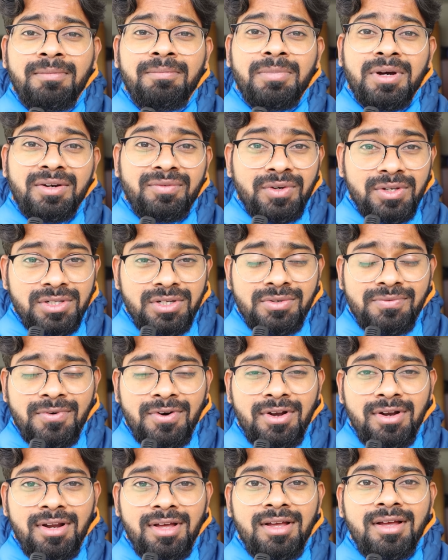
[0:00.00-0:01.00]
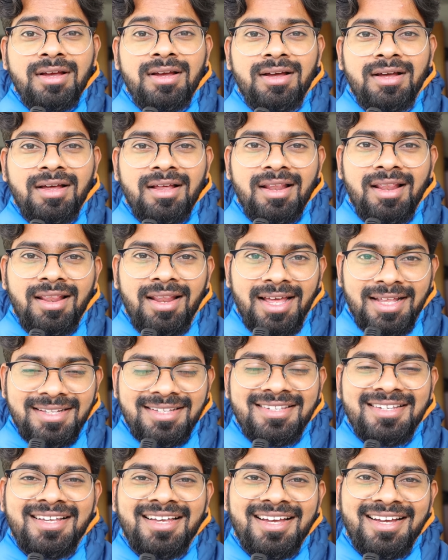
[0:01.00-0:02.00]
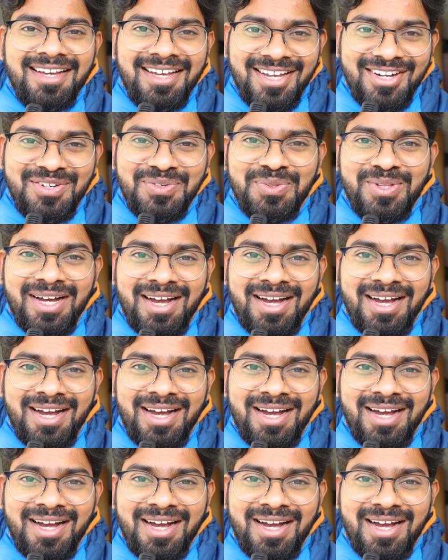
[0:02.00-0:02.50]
But first of all, let's get to